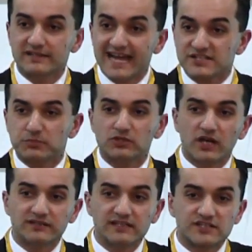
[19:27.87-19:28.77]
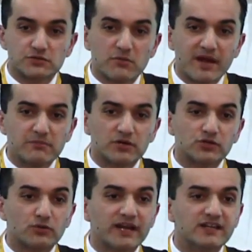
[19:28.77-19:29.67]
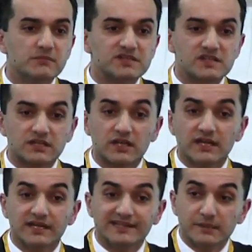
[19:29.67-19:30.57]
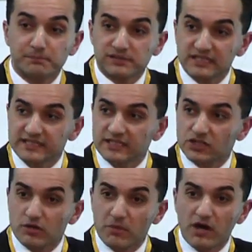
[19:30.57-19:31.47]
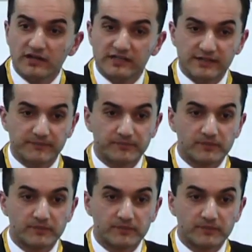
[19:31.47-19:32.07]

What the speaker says: Last but not least, remember, uranium is a depleting commodity.